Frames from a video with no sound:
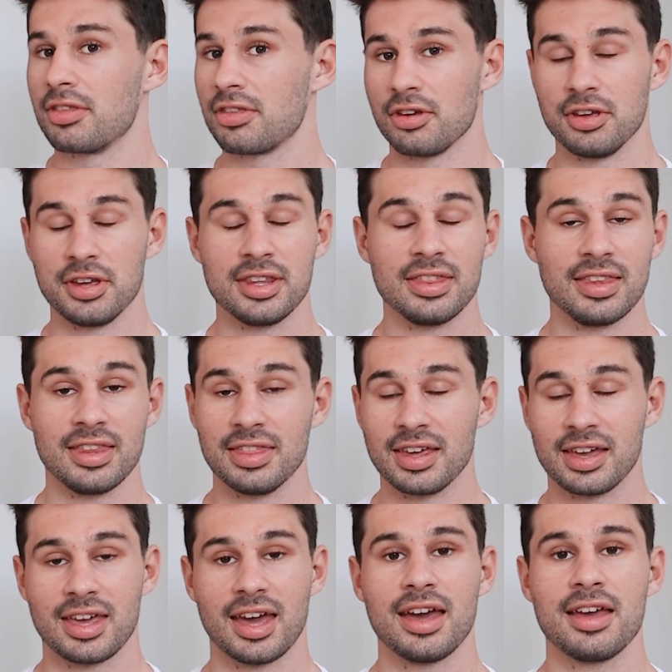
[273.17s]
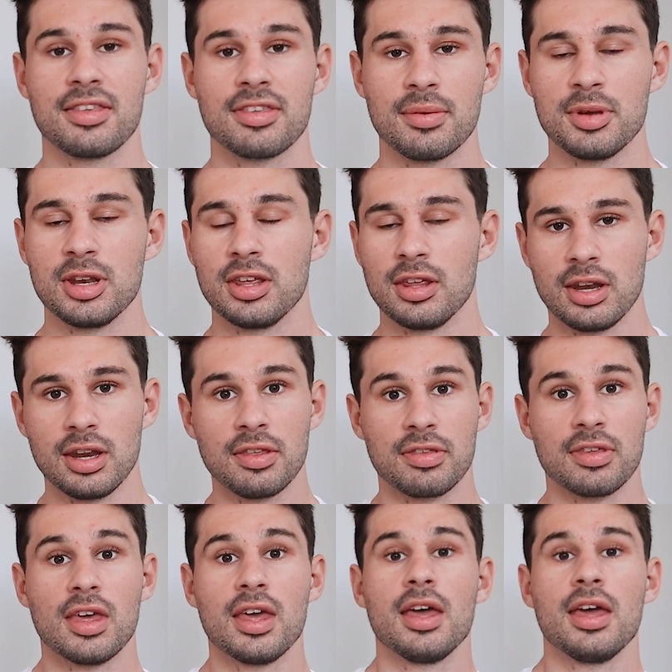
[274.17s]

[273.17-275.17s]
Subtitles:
So in the case, I mean, it is